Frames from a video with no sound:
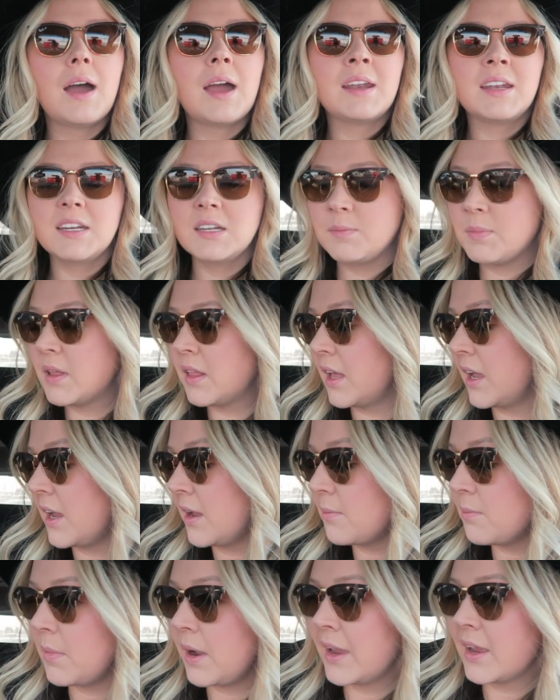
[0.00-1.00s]
I need to
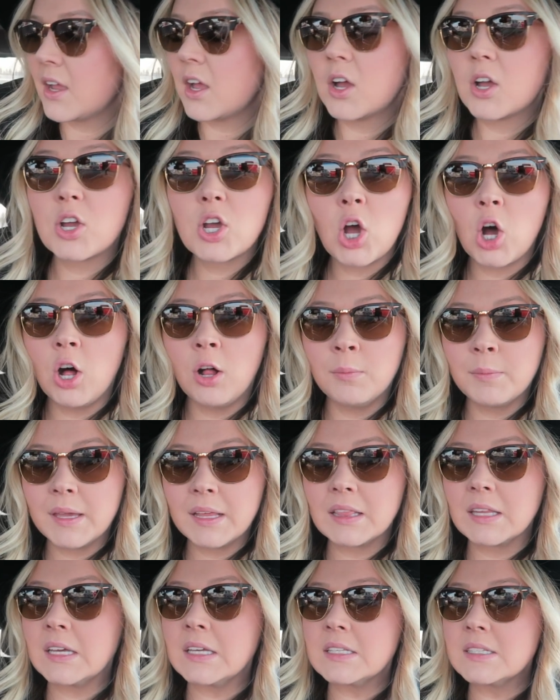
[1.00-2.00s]
play my
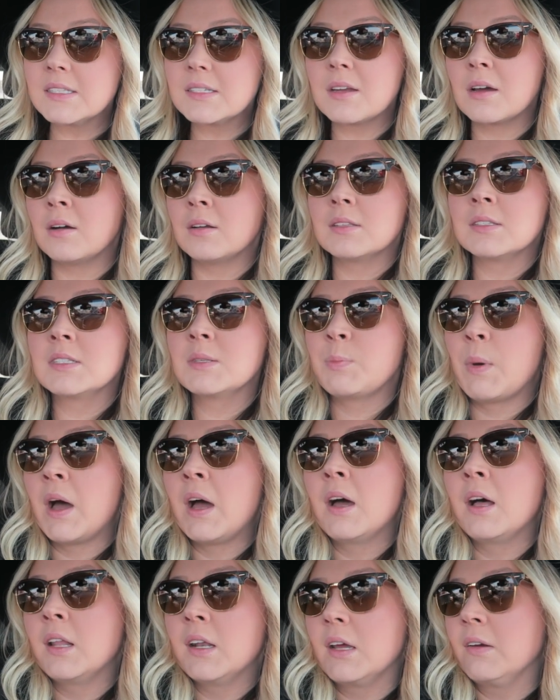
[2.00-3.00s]
calming list on
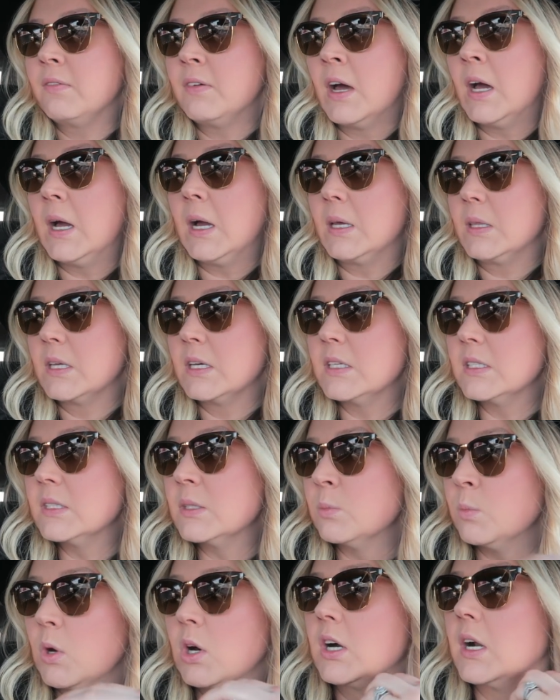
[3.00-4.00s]
Spotify
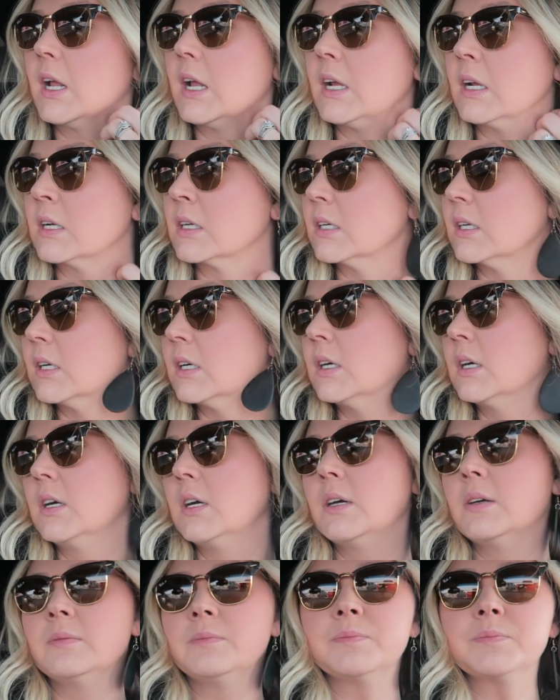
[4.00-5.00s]
this morning.
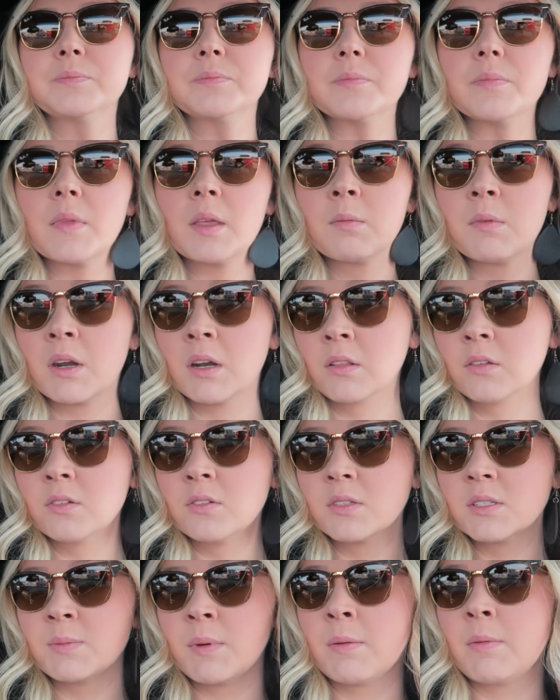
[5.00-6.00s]
I'm gonna
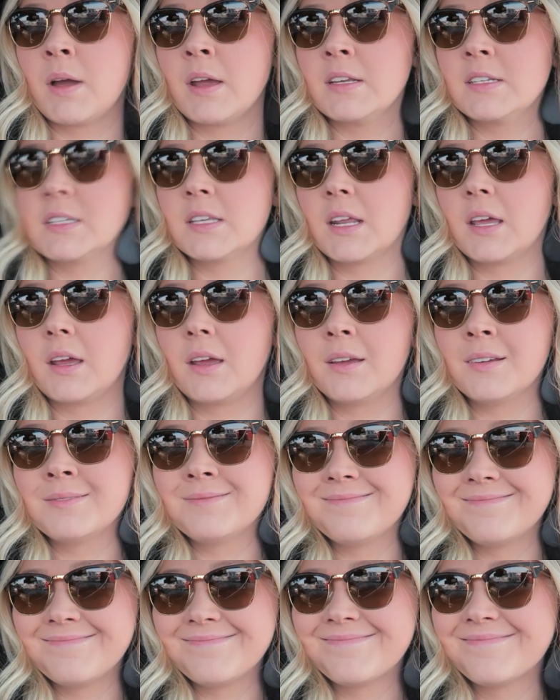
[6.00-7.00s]
lose my mind today.
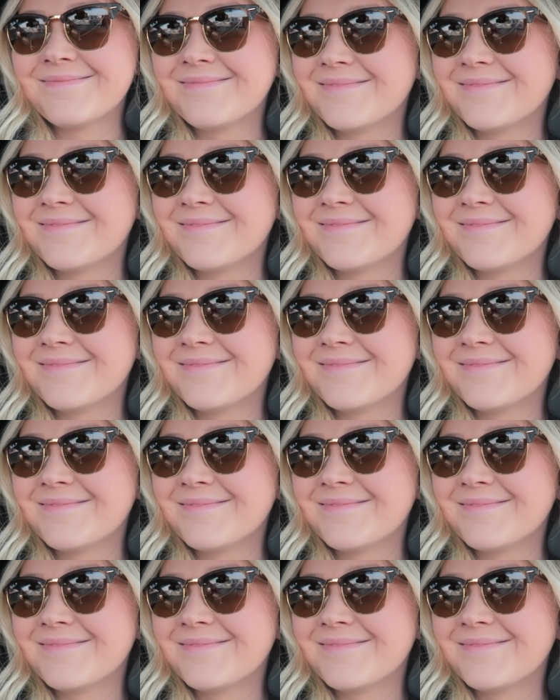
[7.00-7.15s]
Do